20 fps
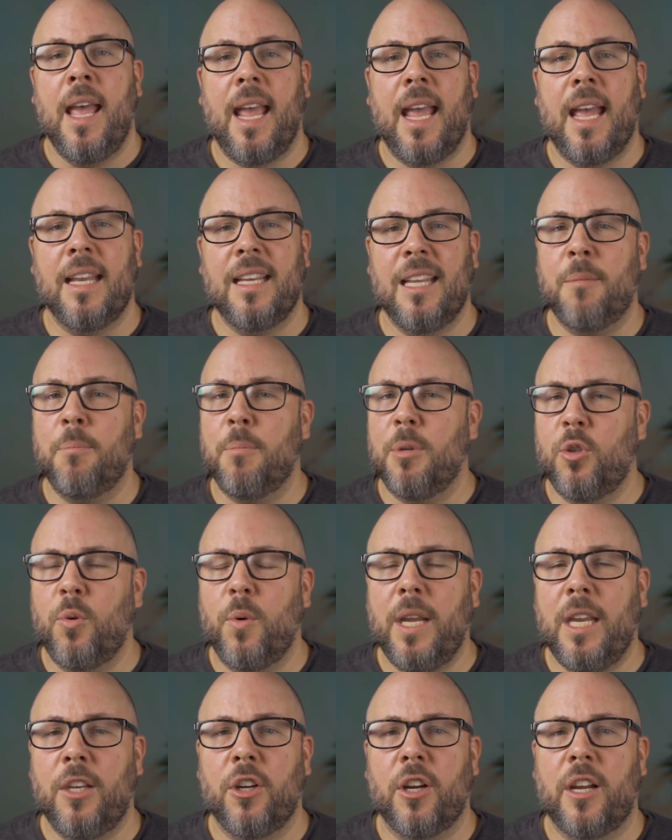And in
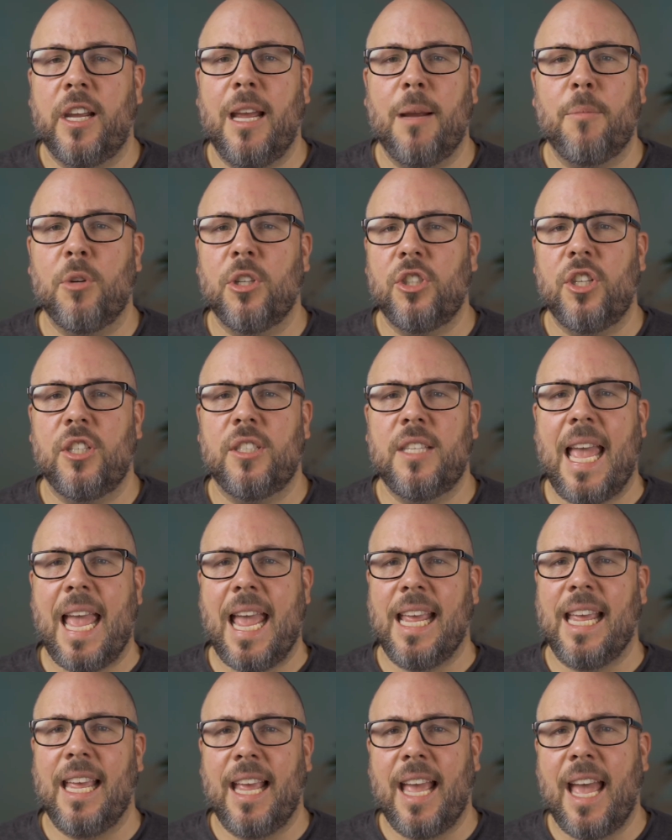between, your camera is just
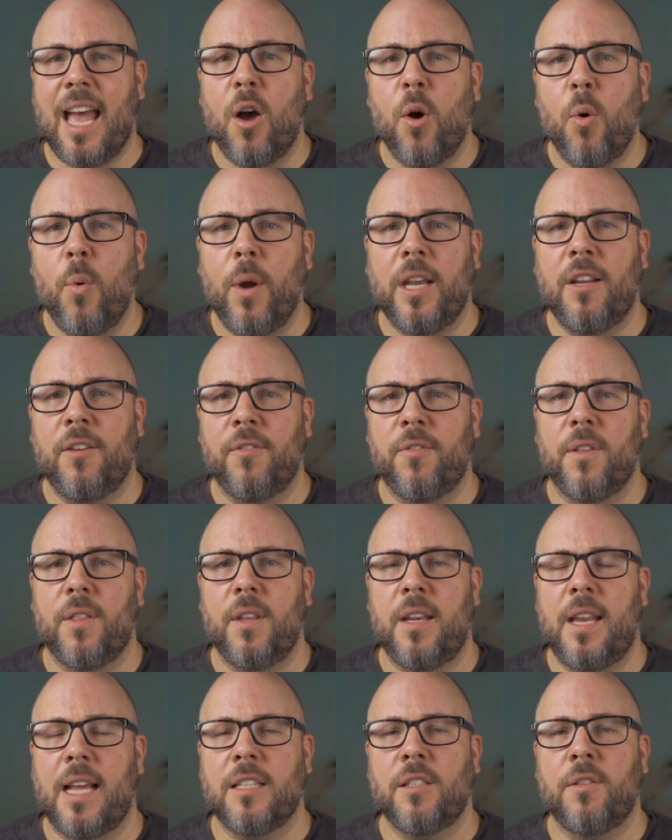hanging out waiting for
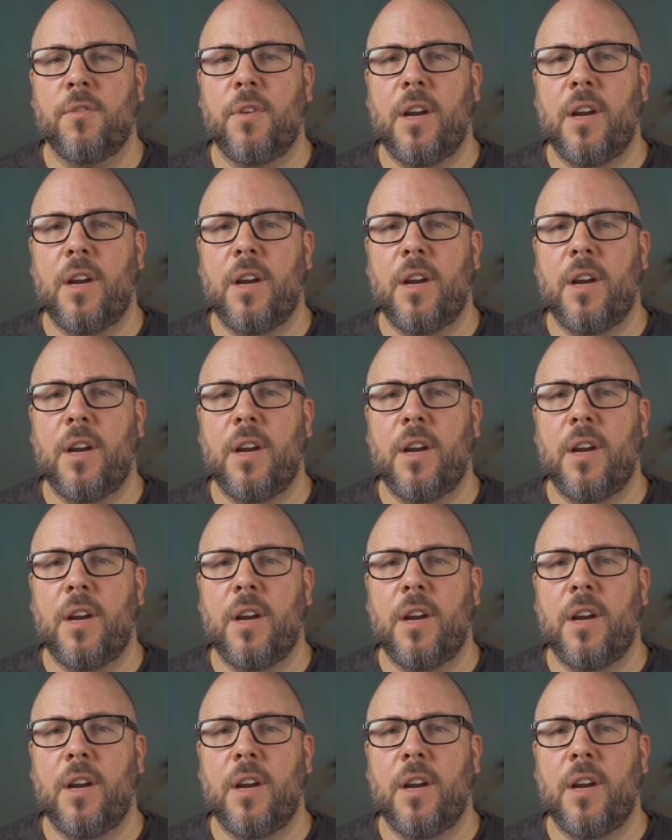the next